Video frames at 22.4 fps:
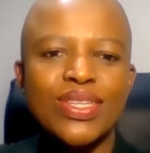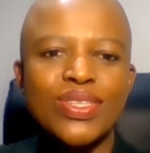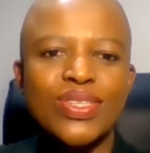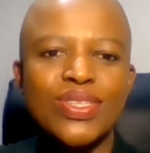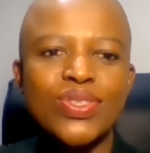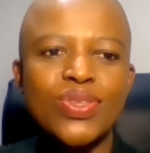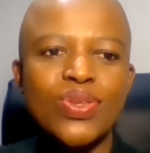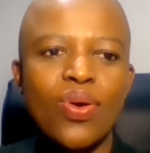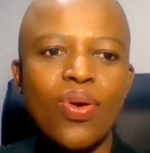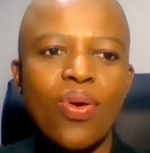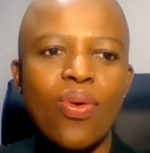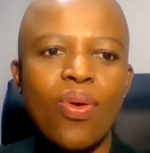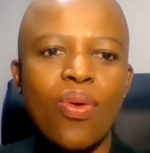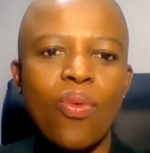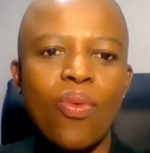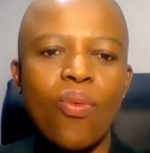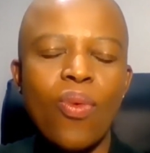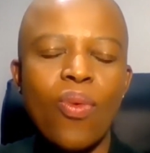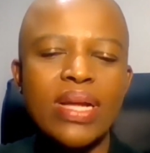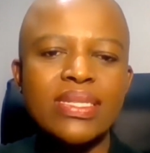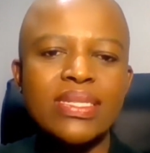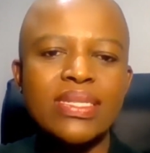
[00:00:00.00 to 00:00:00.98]
so
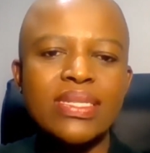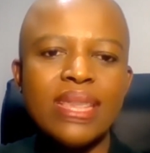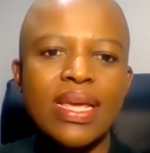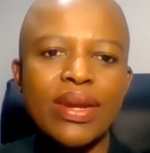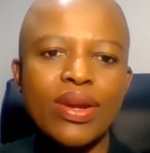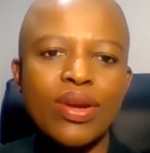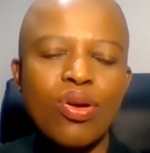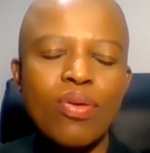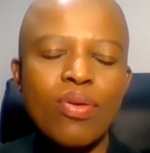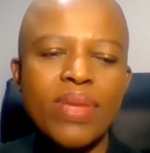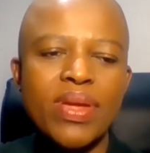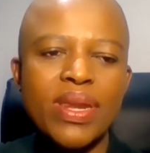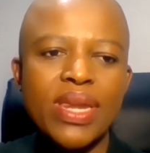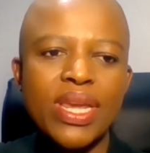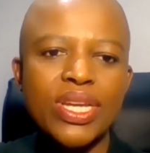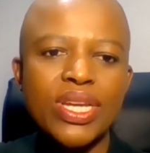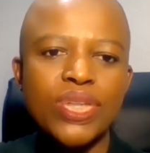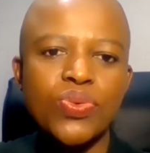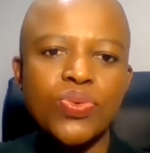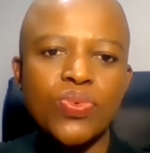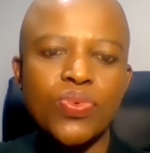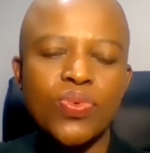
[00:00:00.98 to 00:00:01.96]
what
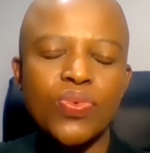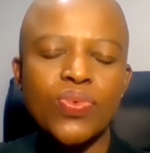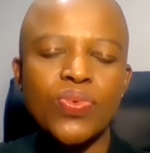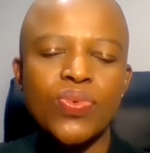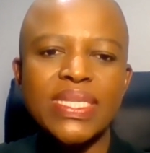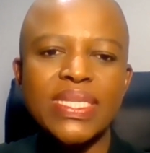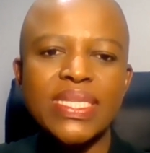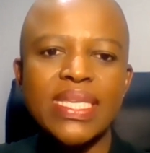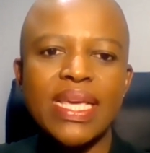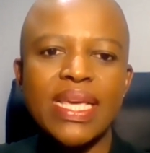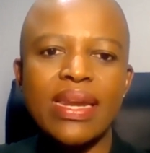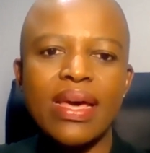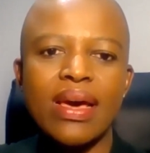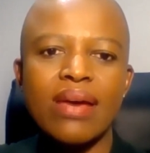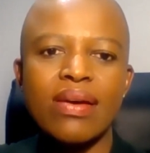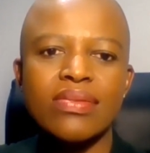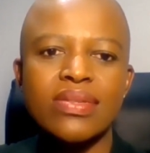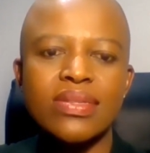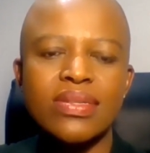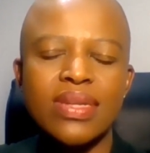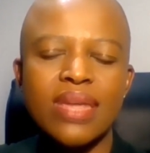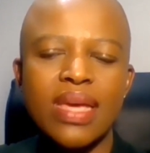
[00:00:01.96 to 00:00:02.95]
recommendation would we send
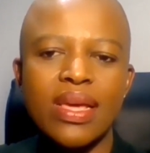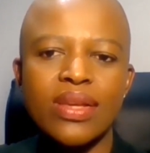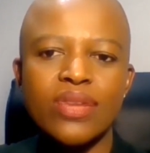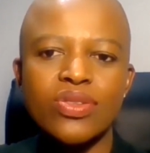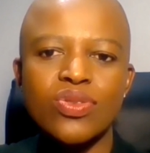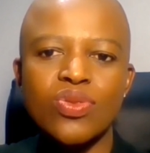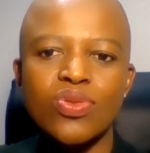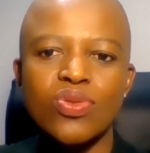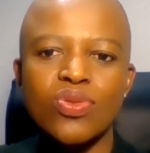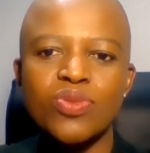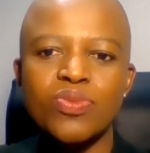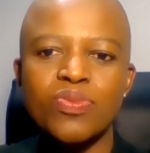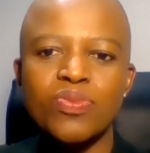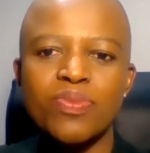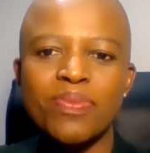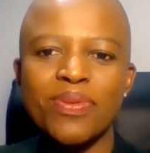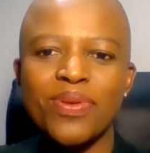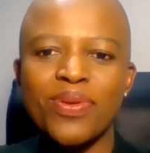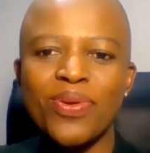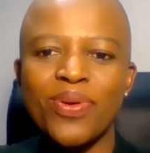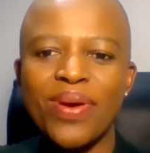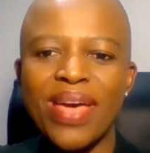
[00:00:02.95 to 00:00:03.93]
out uh, to those
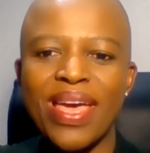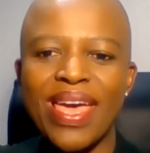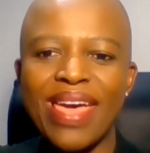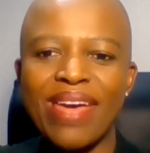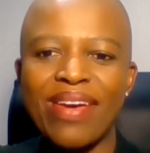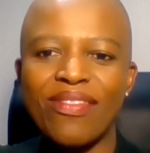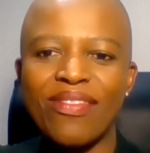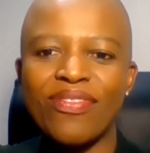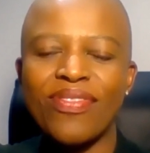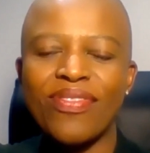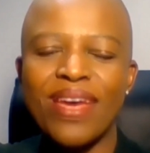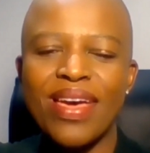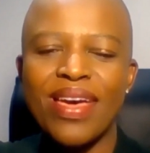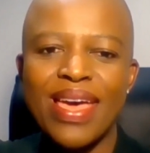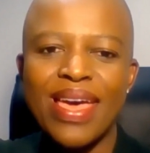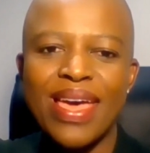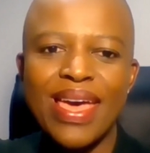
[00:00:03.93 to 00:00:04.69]
people who have